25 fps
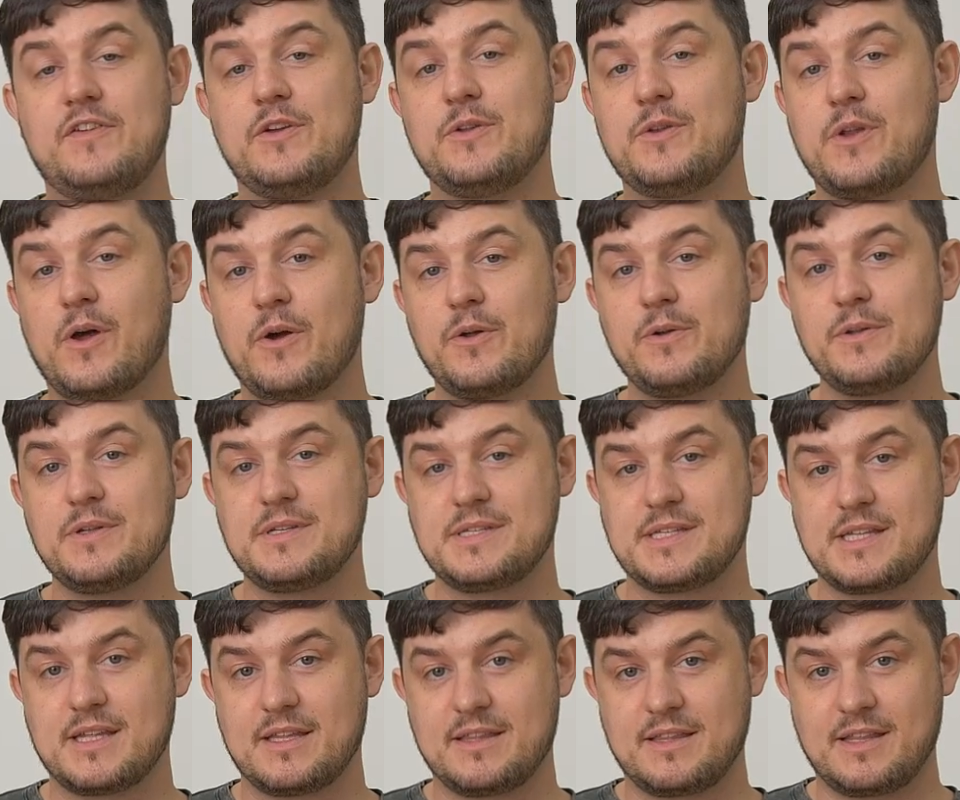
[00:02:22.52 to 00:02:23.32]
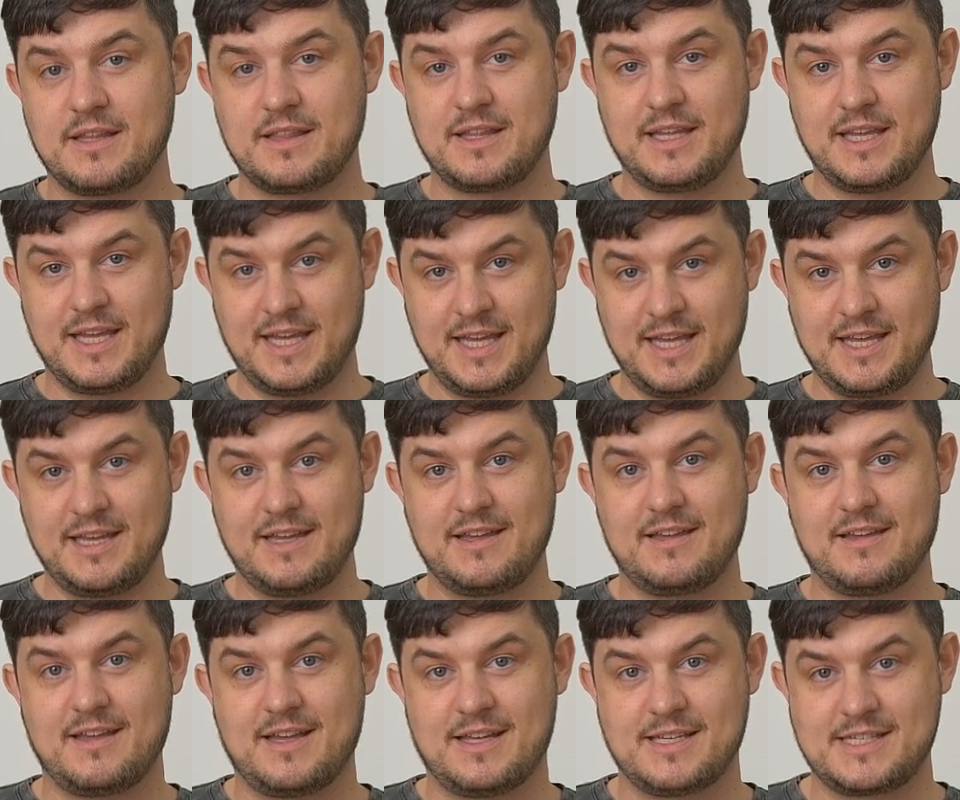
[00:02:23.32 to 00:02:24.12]
you notice that the
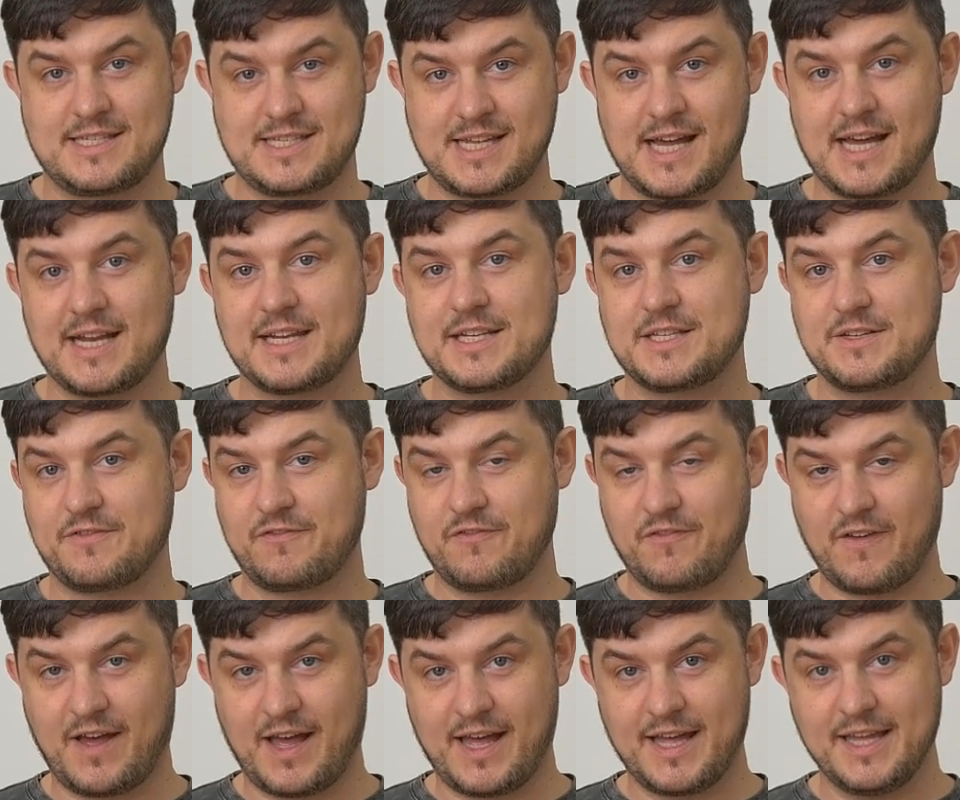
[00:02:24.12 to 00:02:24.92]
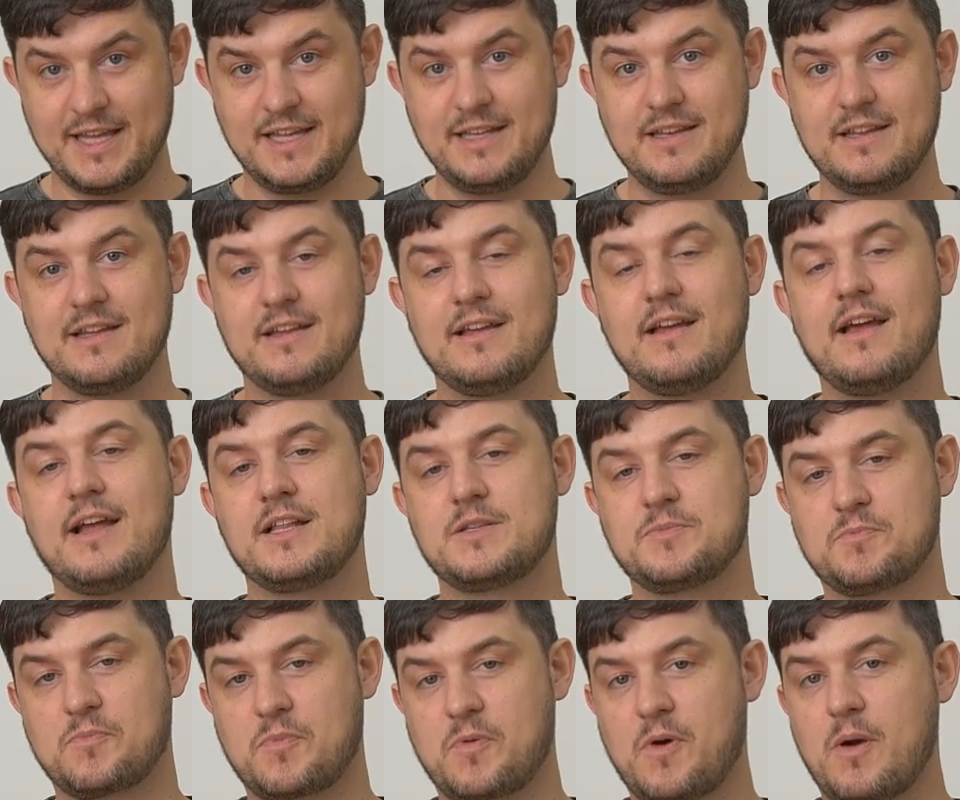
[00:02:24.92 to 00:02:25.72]
ink has started to fade,
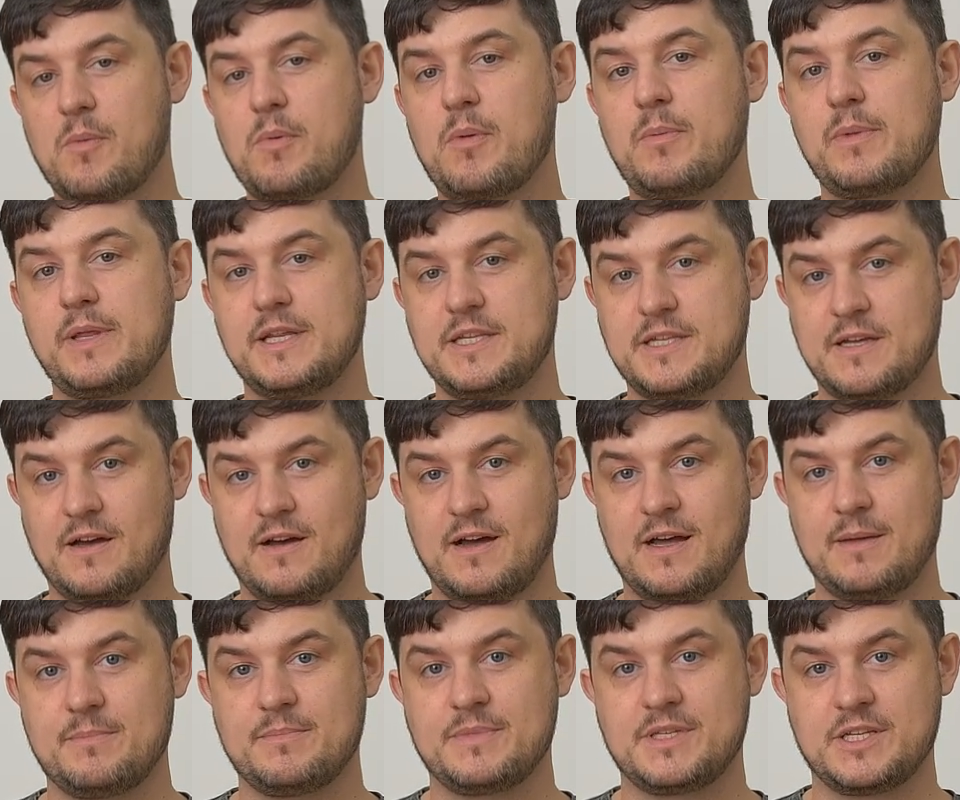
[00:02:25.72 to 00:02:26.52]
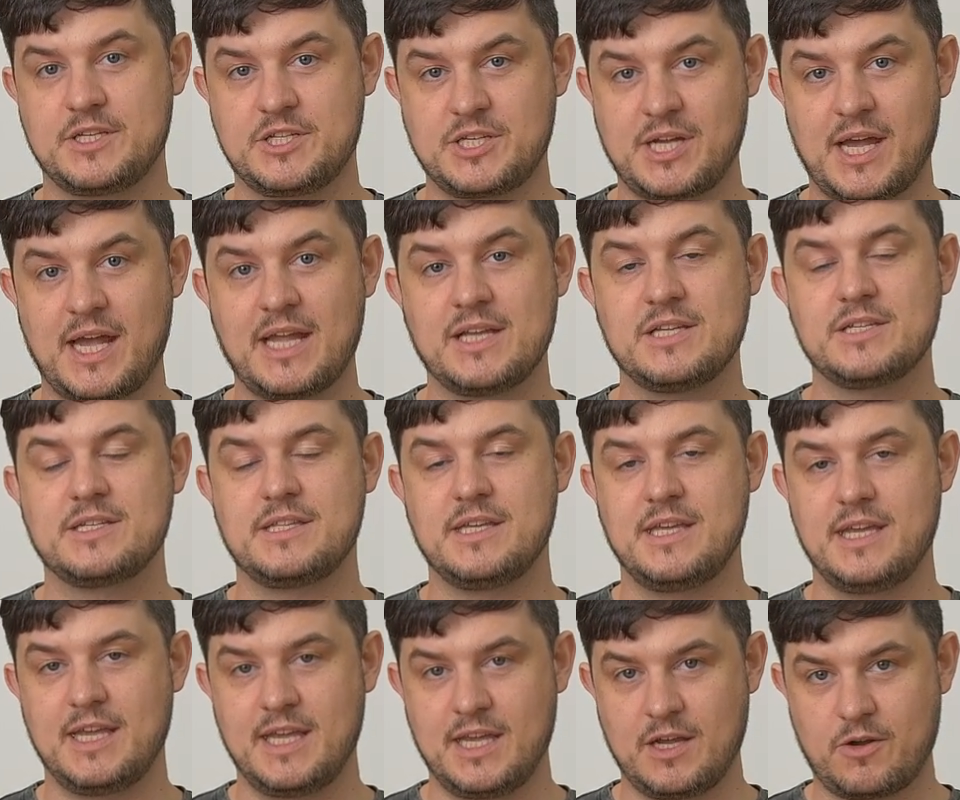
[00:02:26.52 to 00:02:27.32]
it's probably time to change
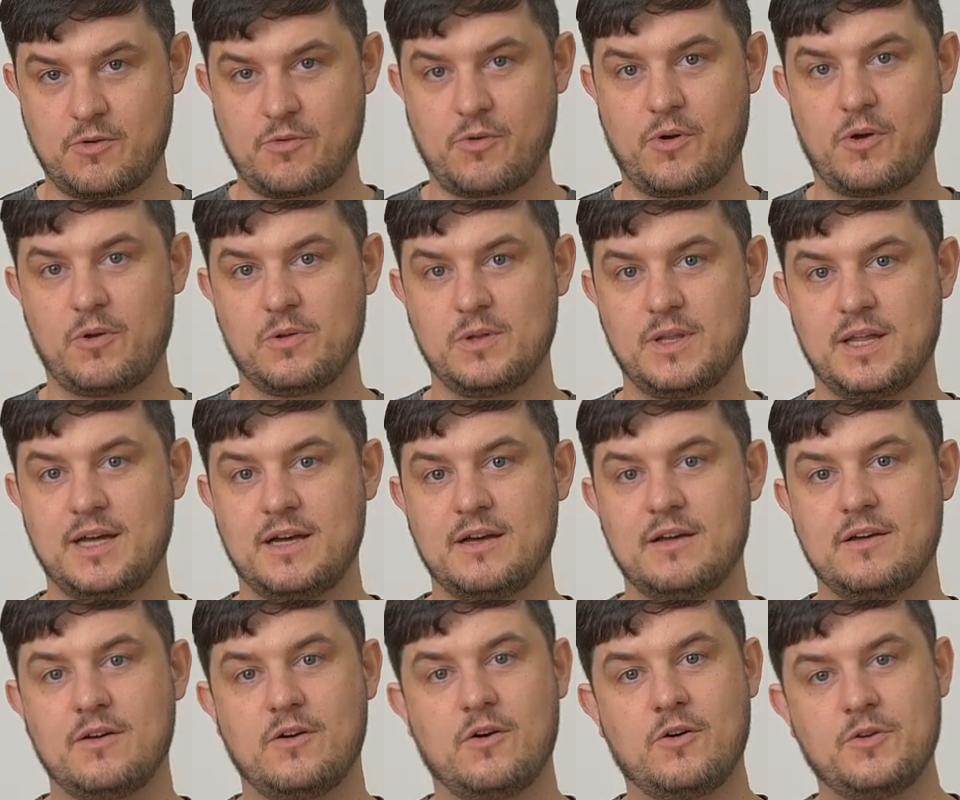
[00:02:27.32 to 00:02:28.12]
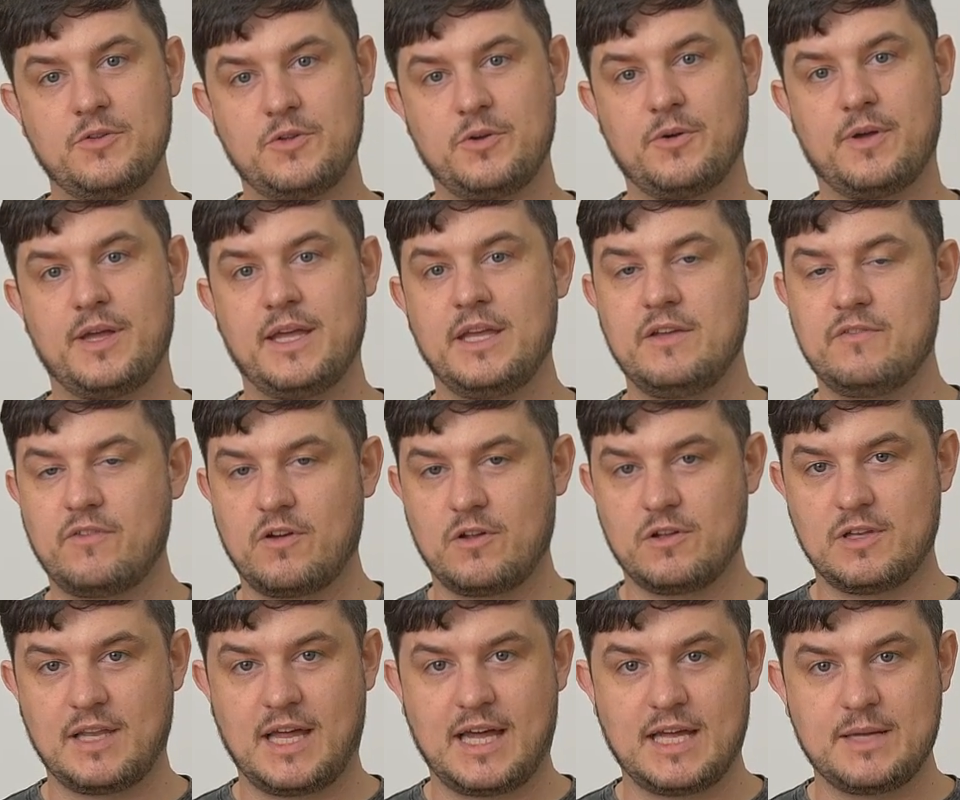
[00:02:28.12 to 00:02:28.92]
the ink roller on your
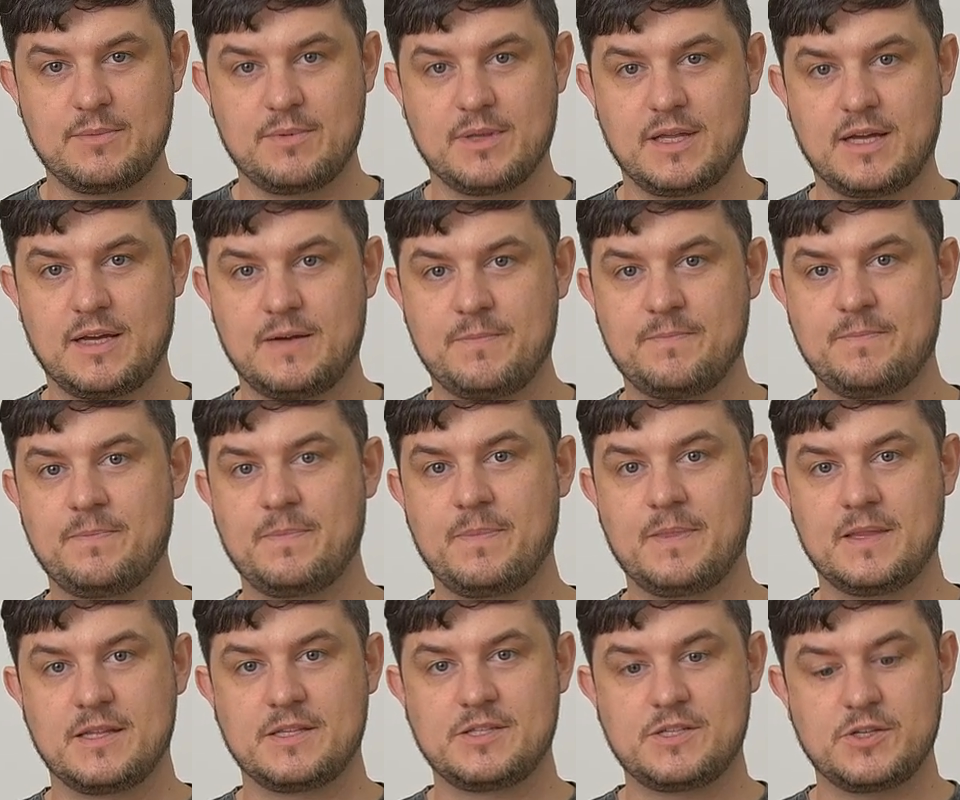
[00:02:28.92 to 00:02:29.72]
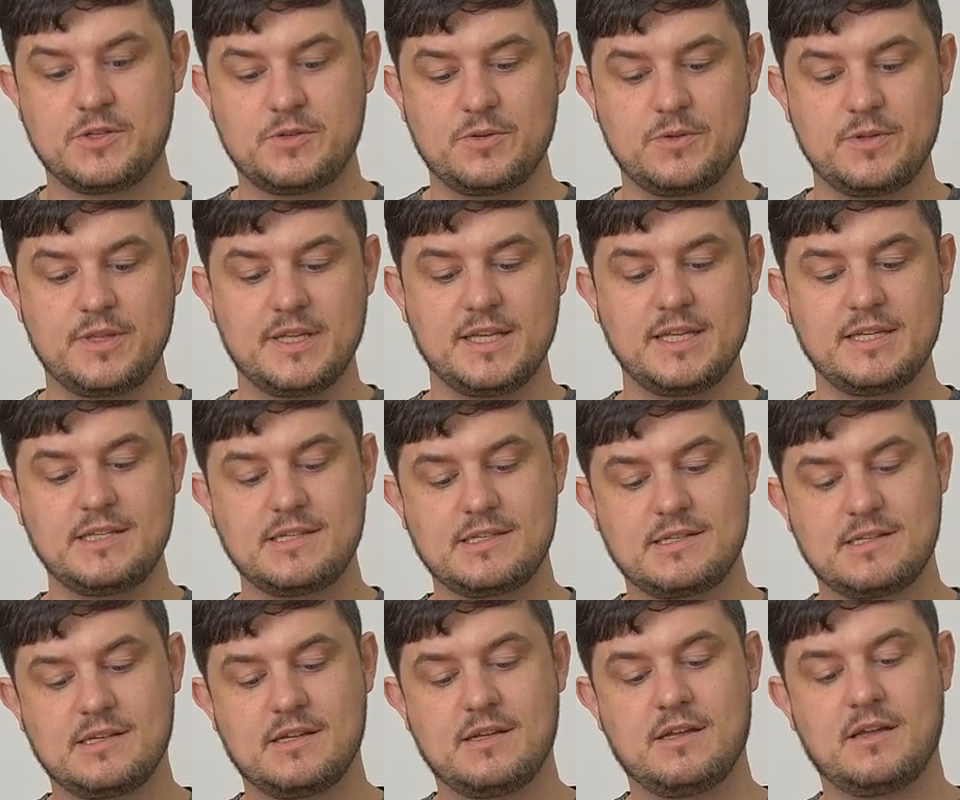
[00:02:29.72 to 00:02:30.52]
Evo labeler. To do
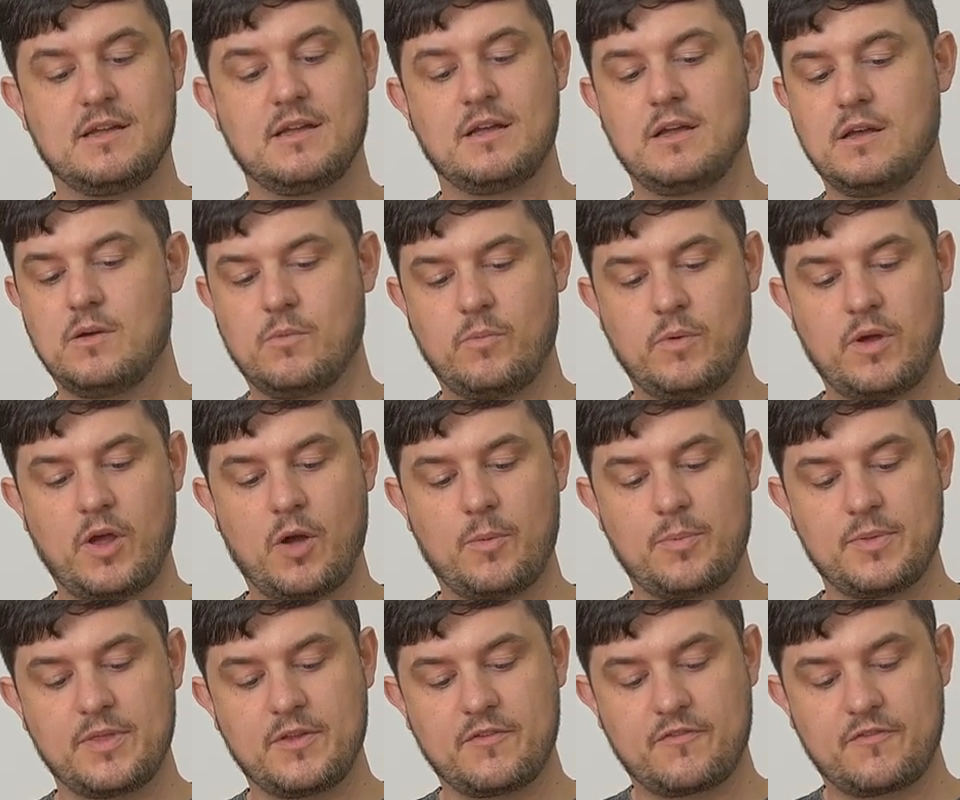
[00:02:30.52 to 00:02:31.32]
this, we open the